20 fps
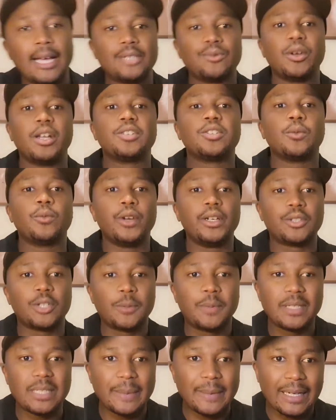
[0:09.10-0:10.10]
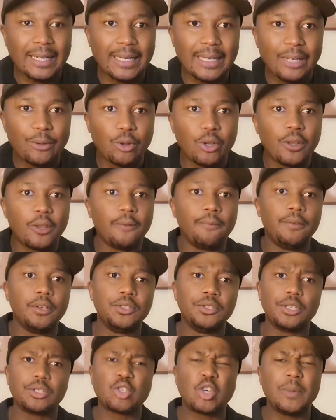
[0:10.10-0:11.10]
where it's up, where it's going to press it back again on the
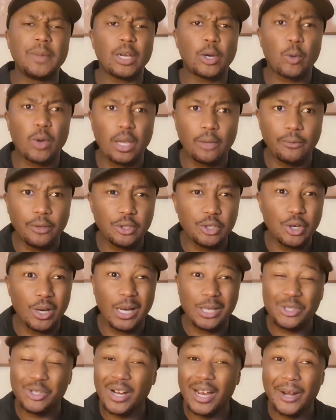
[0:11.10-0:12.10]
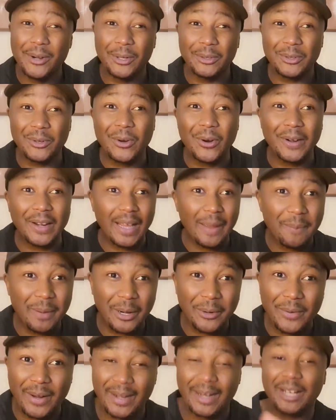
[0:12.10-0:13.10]
video. It's going to be a quick video. I try not to go on an
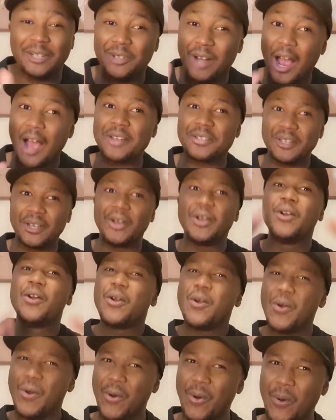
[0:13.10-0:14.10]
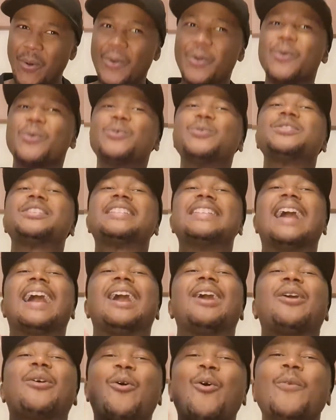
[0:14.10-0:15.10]
epic rant. I try to
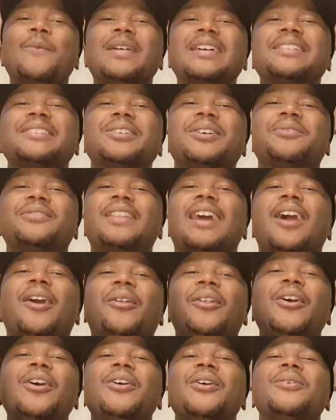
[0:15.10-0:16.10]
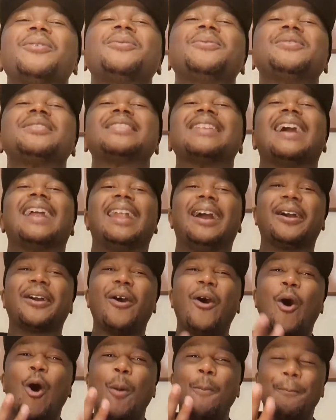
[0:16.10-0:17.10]
cool myself down.
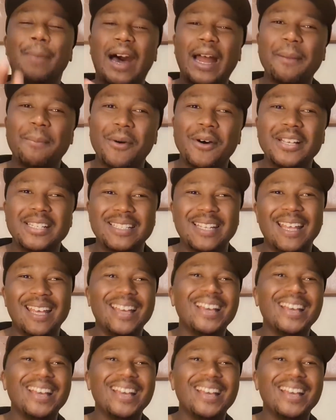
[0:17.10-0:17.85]
Like on Bad Boys